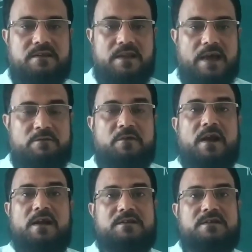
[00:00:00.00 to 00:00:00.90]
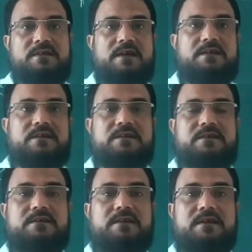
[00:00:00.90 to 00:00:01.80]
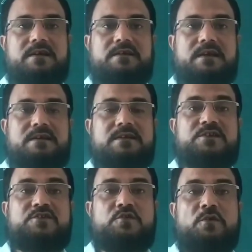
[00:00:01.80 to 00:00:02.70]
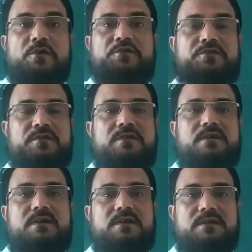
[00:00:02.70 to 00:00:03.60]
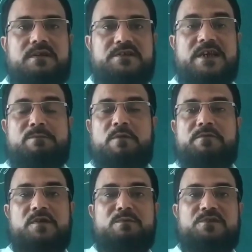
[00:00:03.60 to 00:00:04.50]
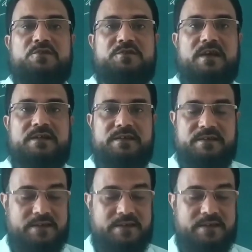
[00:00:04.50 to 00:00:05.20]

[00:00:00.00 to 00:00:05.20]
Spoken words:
life on earth, that distorts the shape of human society.